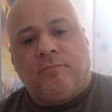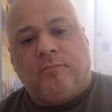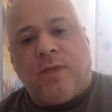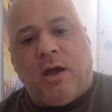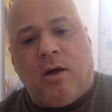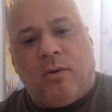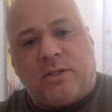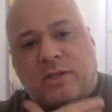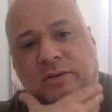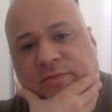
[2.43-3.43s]
Yo,
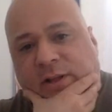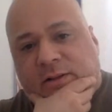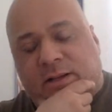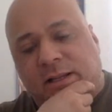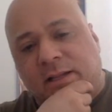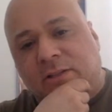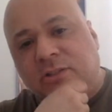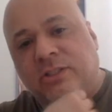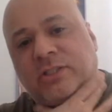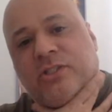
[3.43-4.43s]
what's good, fellow
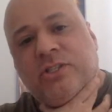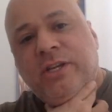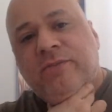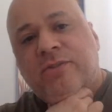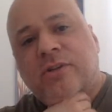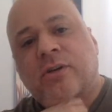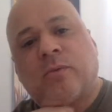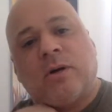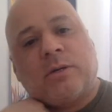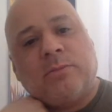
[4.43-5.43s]
collectors? It's the Chief, sir.
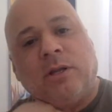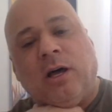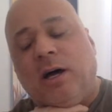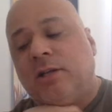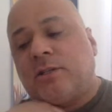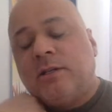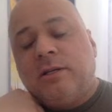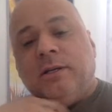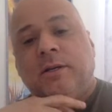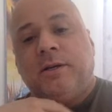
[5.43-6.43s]
Welcome to Lost.
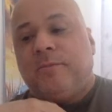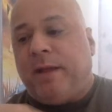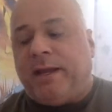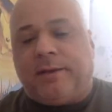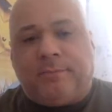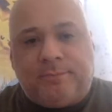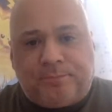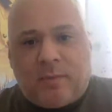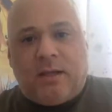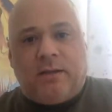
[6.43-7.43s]
Man,
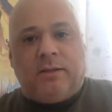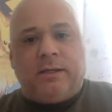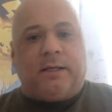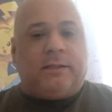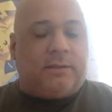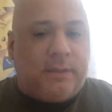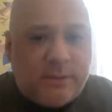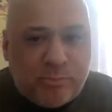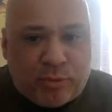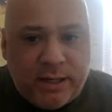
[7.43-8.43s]
look at this.
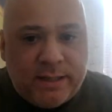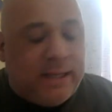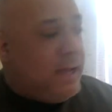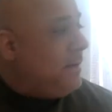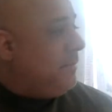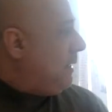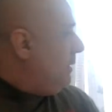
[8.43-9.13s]
It's bright again, man.